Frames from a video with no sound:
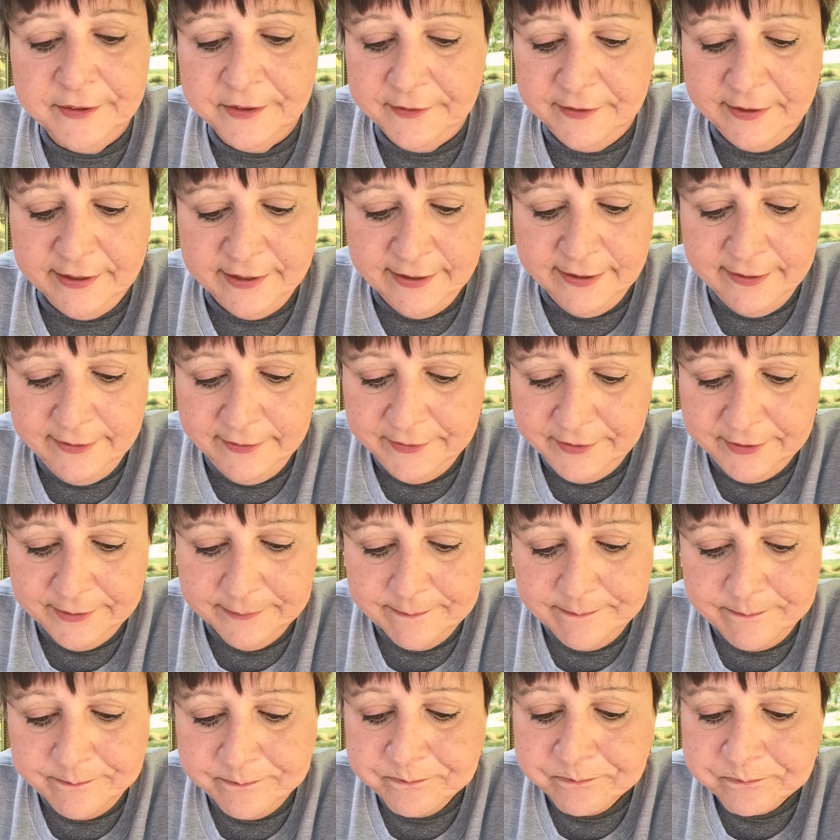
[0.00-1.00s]
of this?
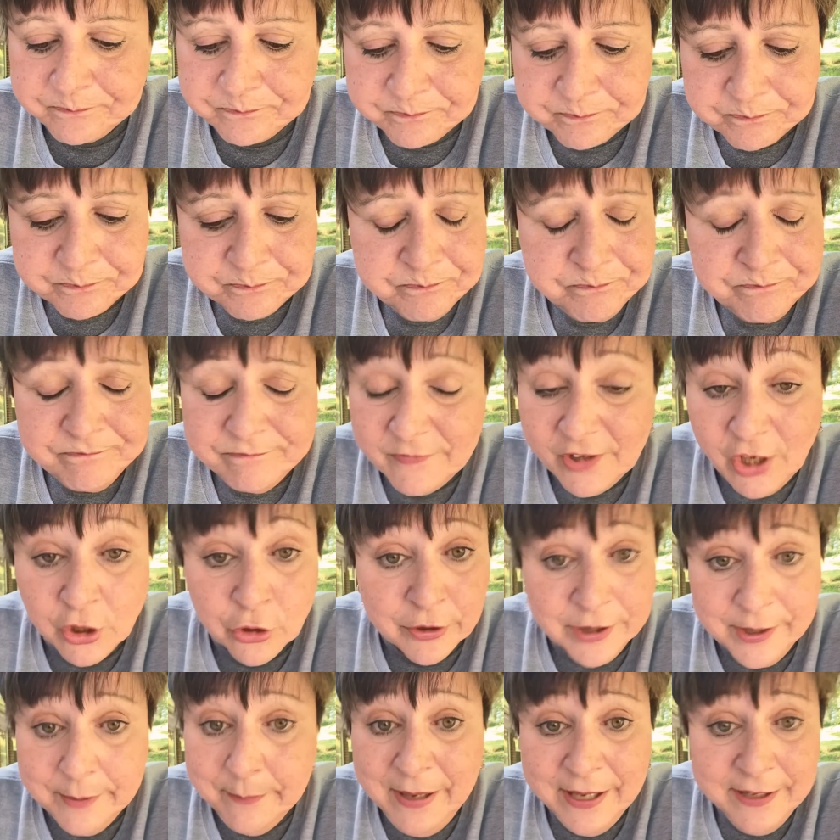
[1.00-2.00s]
Or
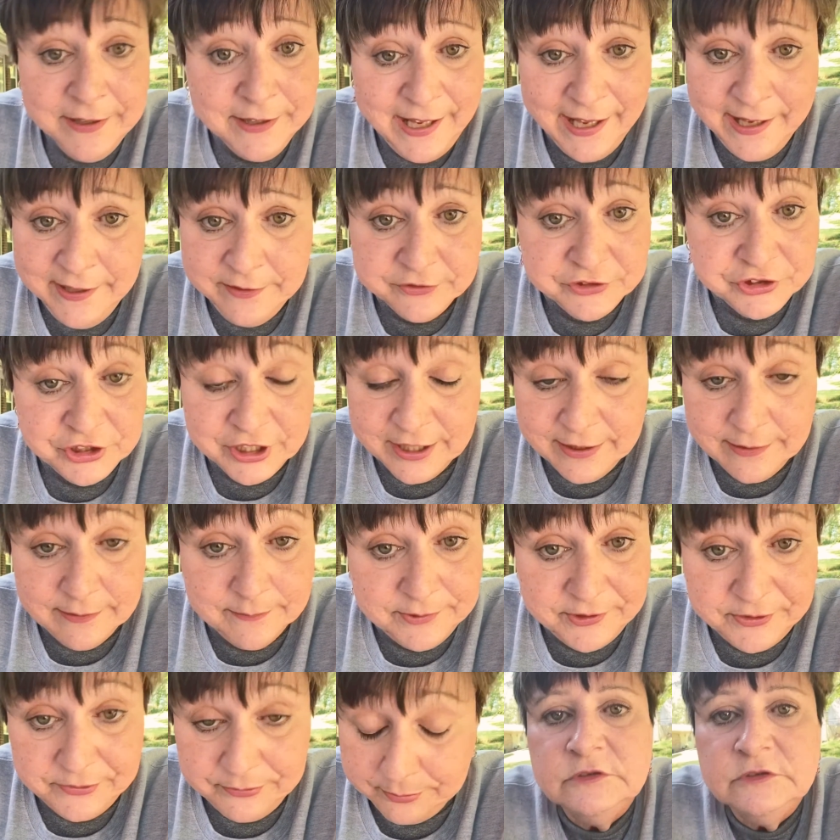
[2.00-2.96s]
they may gain jobs.